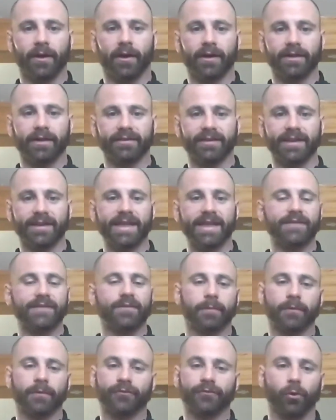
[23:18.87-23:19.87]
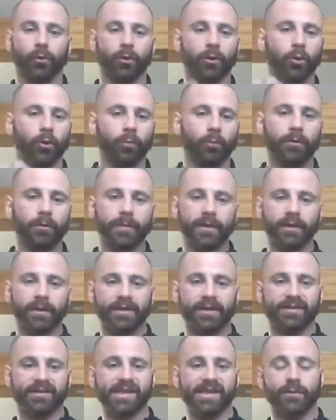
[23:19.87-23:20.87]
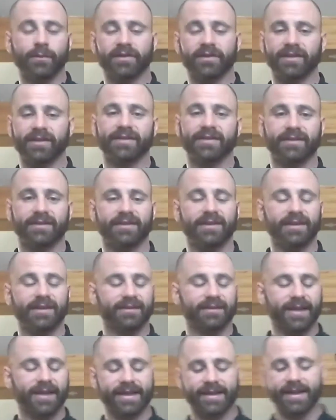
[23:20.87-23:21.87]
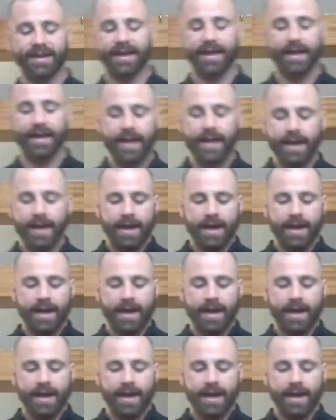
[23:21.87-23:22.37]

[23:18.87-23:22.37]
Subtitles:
Honestly, even before whole mobility sequences and things like that,